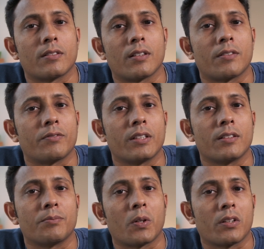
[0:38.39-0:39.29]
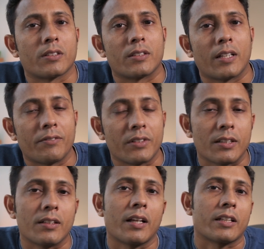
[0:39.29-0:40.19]
in every
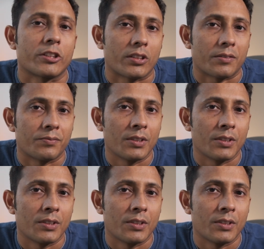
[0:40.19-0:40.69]
direction.